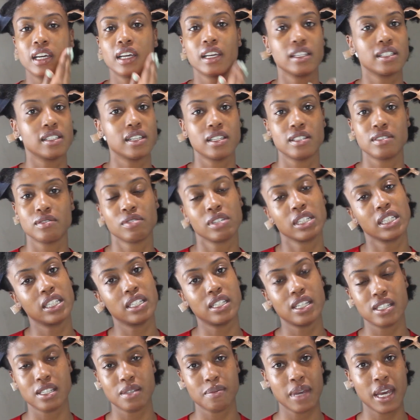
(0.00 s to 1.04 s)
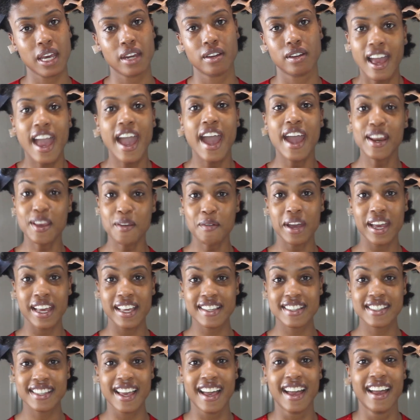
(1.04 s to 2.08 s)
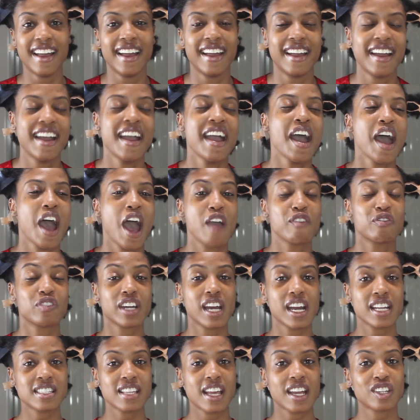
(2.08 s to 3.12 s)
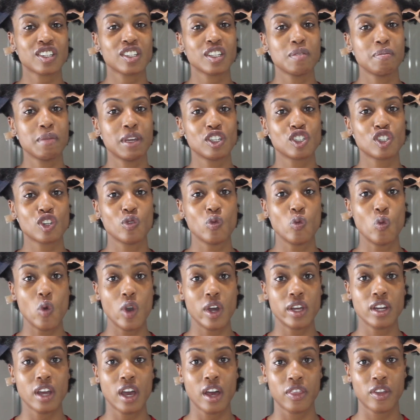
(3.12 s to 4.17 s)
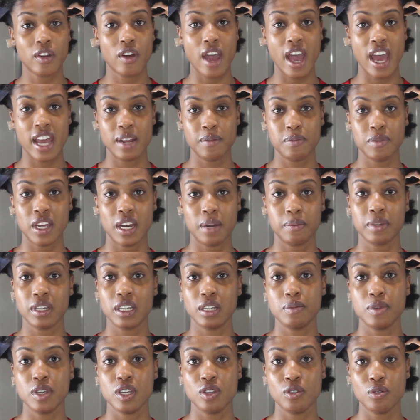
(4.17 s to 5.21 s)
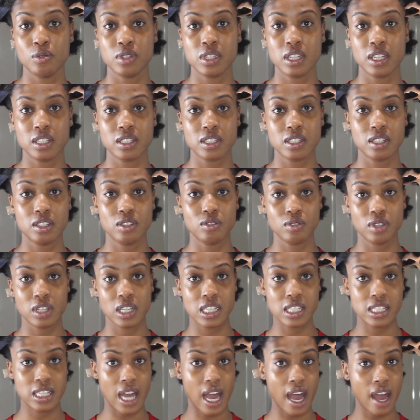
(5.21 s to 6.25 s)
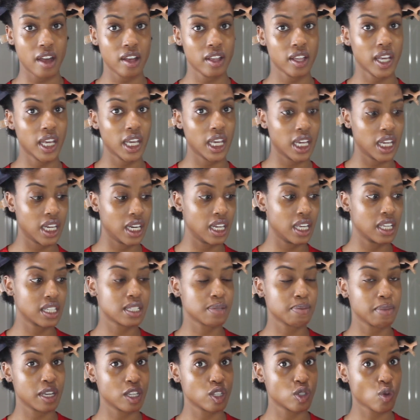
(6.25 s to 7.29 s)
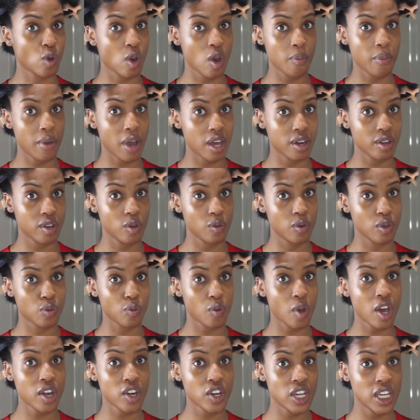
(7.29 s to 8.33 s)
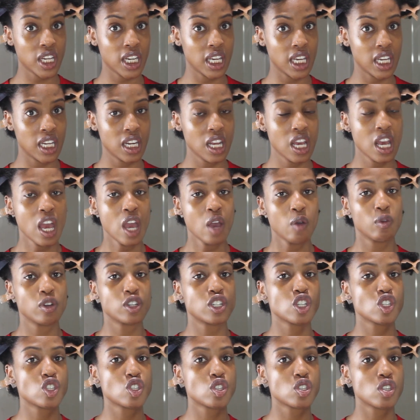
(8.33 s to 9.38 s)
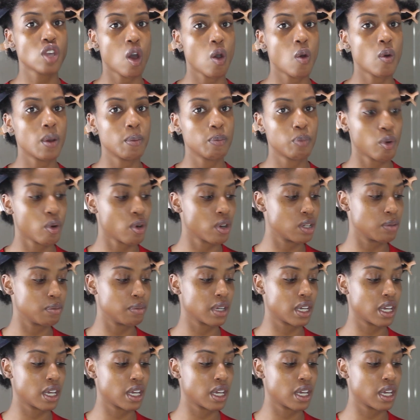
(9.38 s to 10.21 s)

It really doesn't matter. Anyways, I forgot to actually mention one other item that I'm going to be using to do this style, and it's my squirt bottle with water in it, which is so important